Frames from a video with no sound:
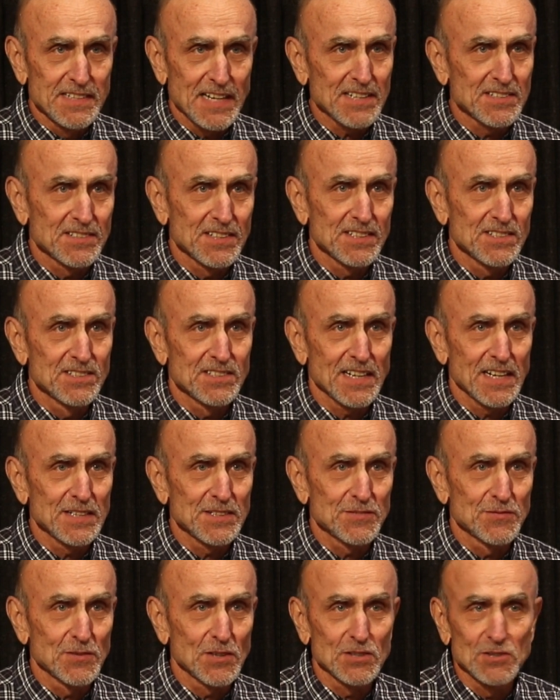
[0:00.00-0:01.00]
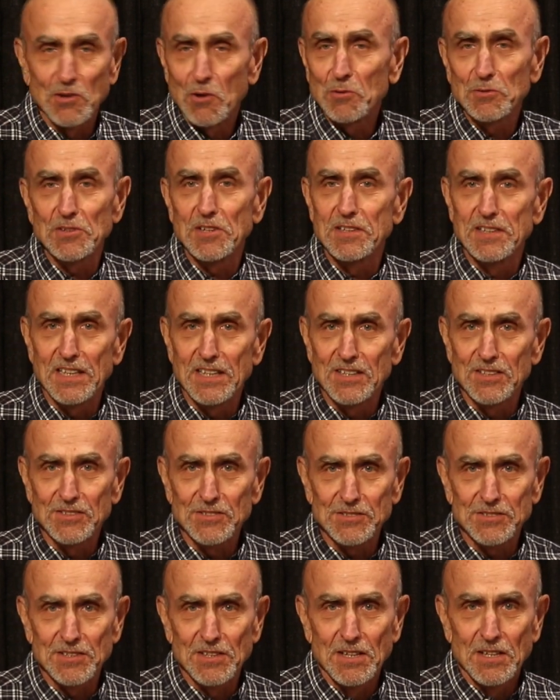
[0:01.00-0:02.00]
nesting sites for golden
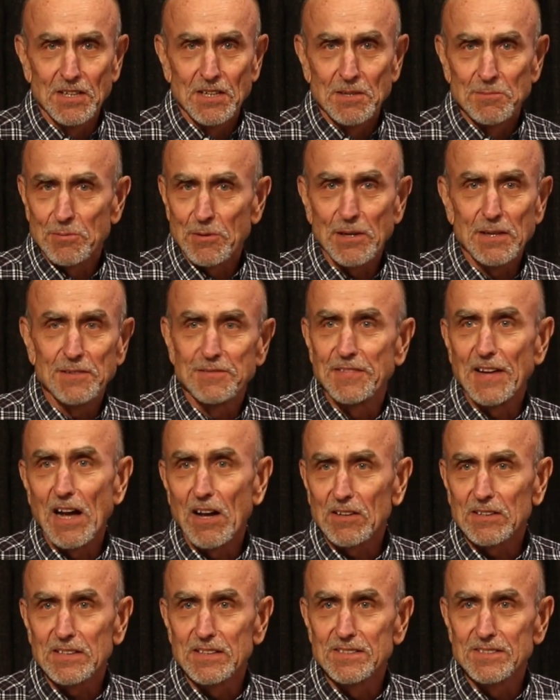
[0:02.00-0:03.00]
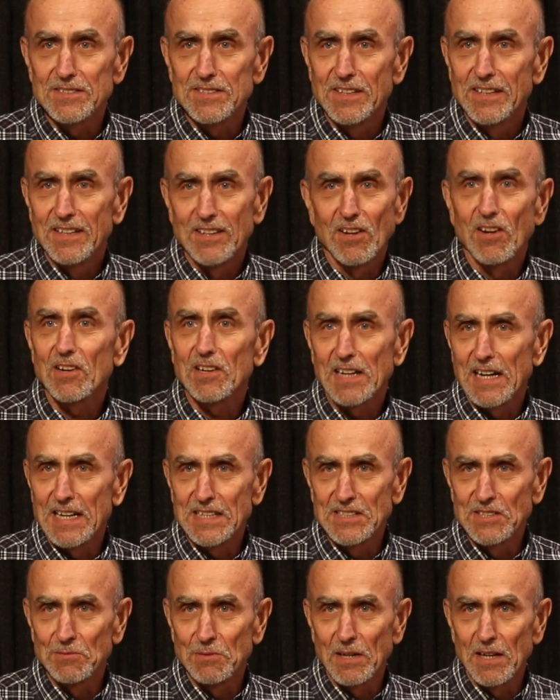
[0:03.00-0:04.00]
eagles, prairie falcons, all
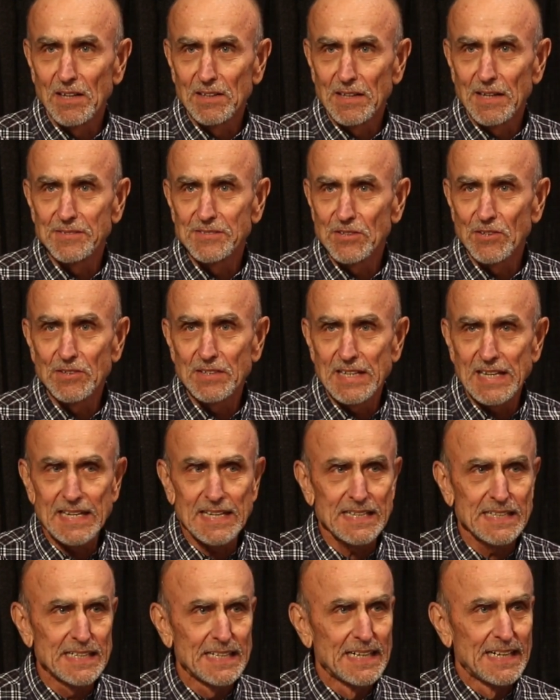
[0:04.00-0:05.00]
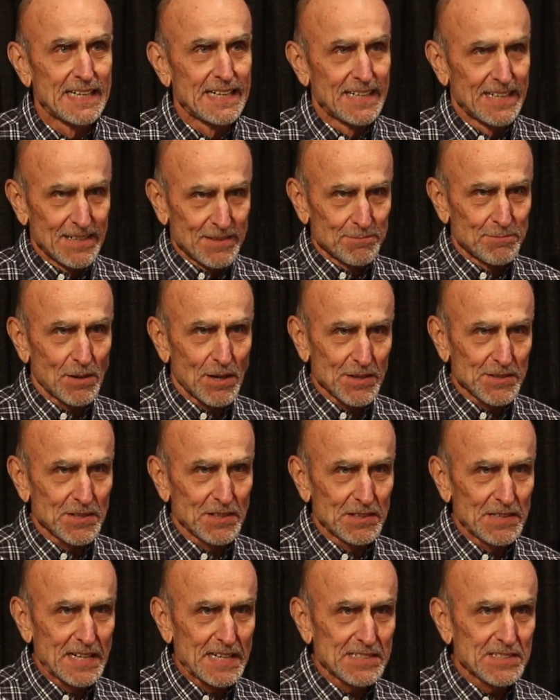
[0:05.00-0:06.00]
kinds of wildlife. So again, part of the
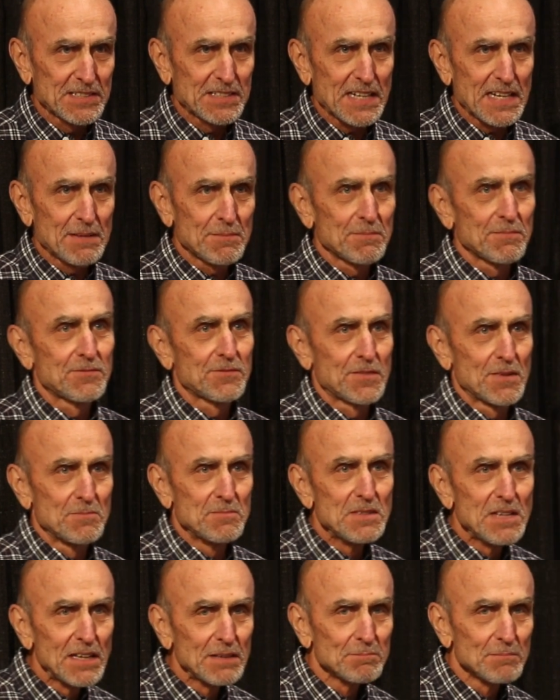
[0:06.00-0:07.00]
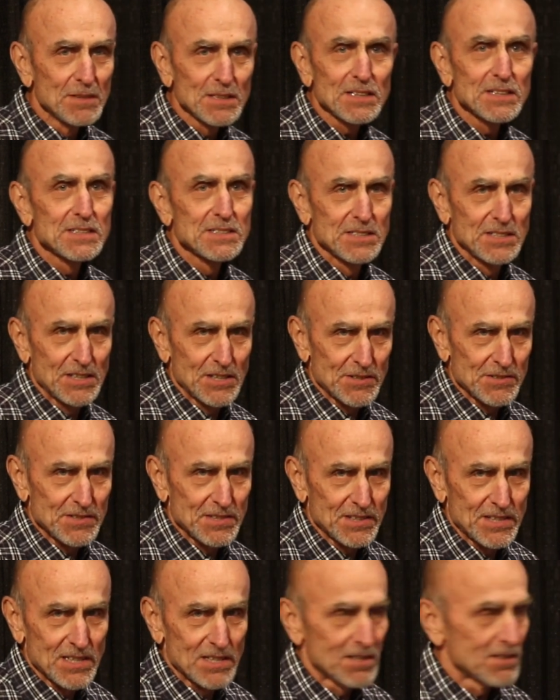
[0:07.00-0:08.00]
landscape from millions of years
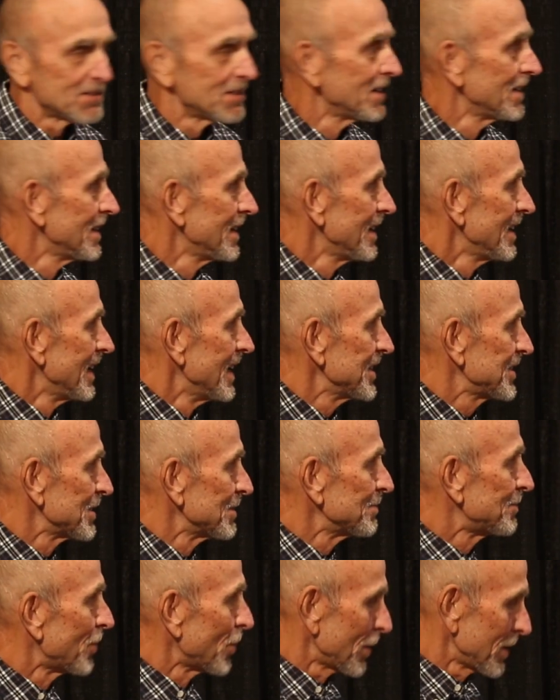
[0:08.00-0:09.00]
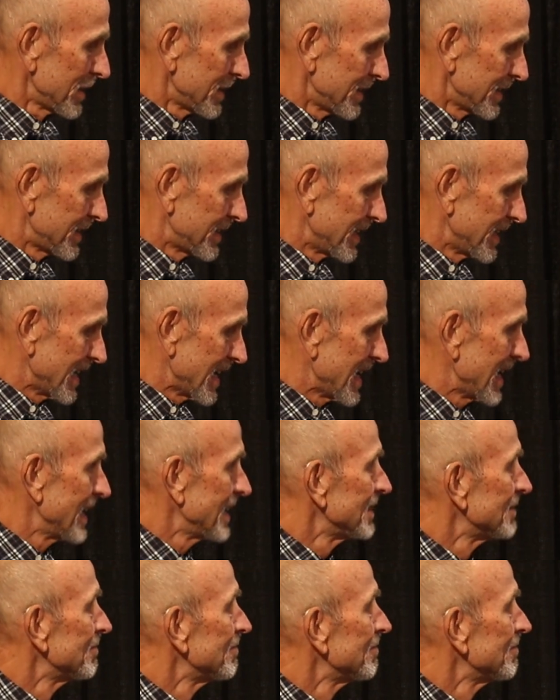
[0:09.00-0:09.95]
ago is important today.